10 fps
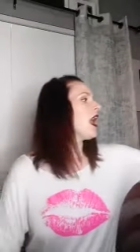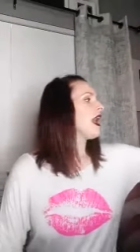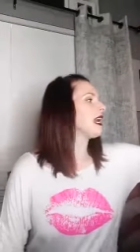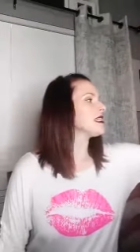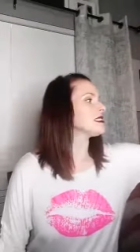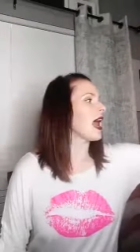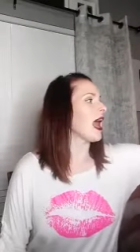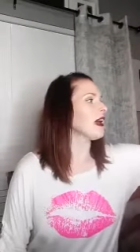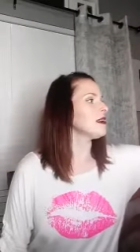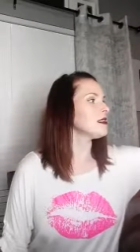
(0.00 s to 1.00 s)
is
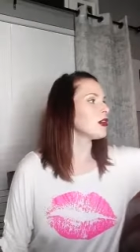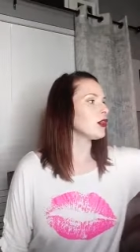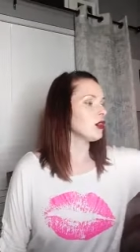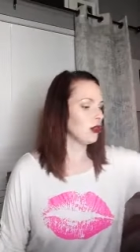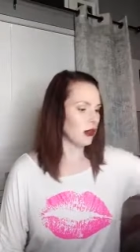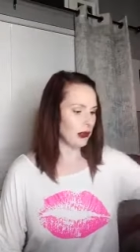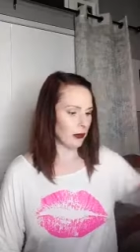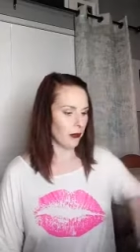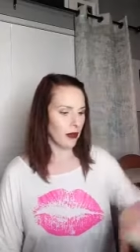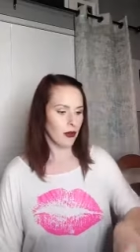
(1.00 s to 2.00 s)
as
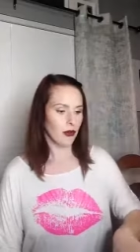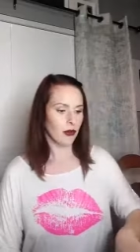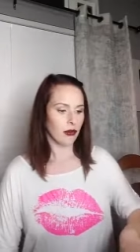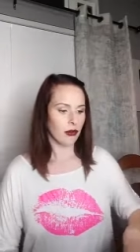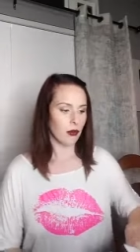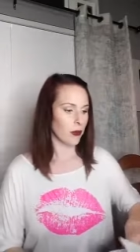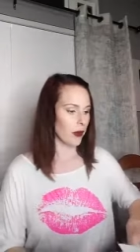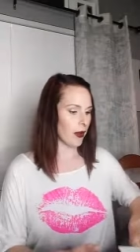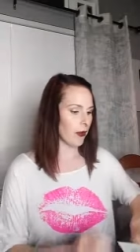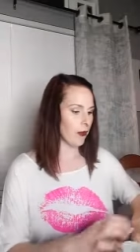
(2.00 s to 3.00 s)
you
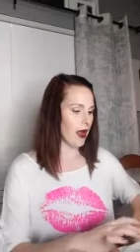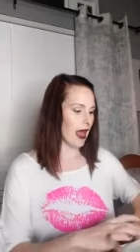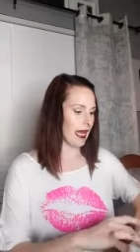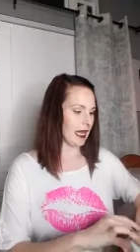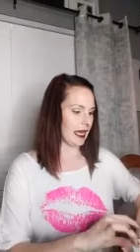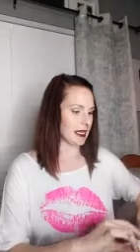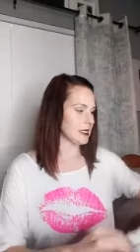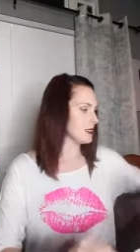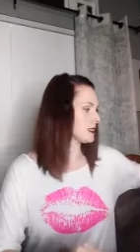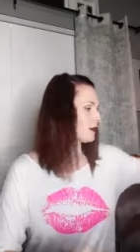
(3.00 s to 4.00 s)
grow and